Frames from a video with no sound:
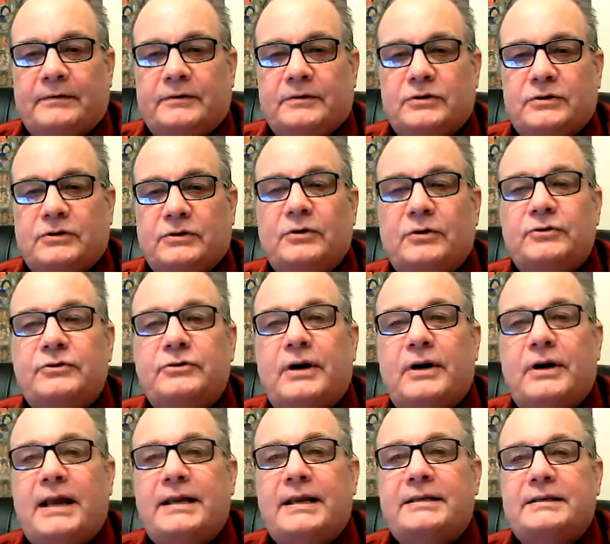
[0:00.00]
Just close your
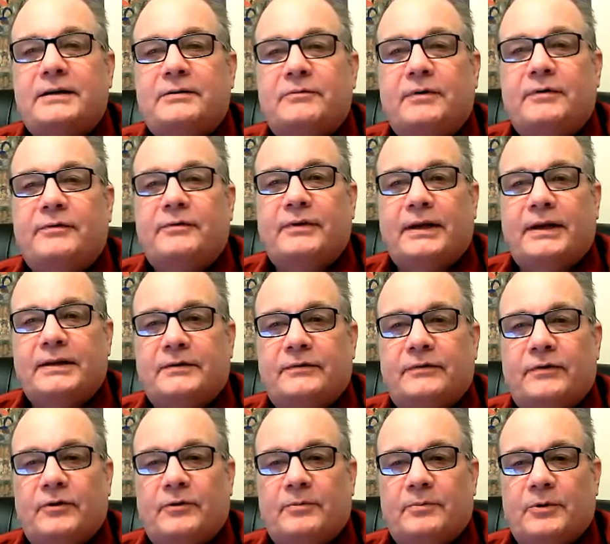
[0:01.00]
eyes and reflect
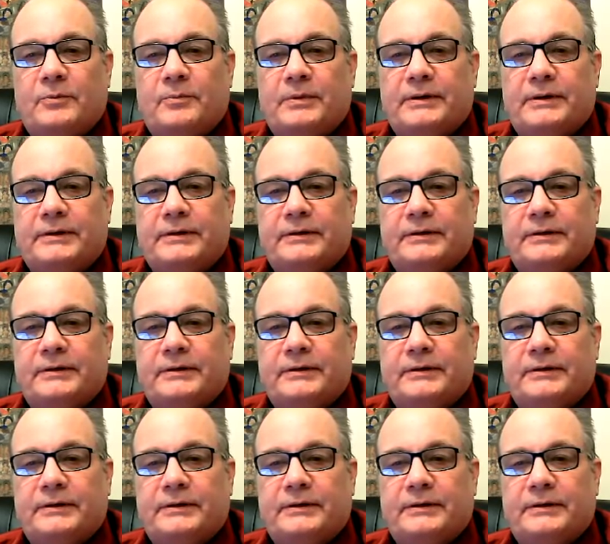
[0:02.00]
for a moment.